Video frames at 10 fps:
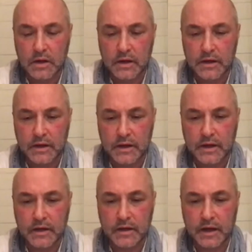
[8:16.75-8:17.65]

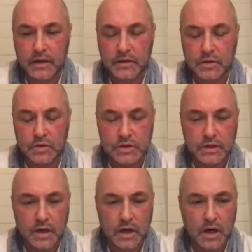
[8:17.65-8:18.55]
and
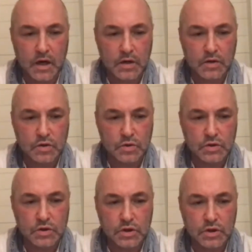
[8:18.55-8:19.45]
using art to
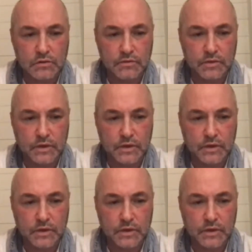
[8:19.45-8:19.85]
achieve,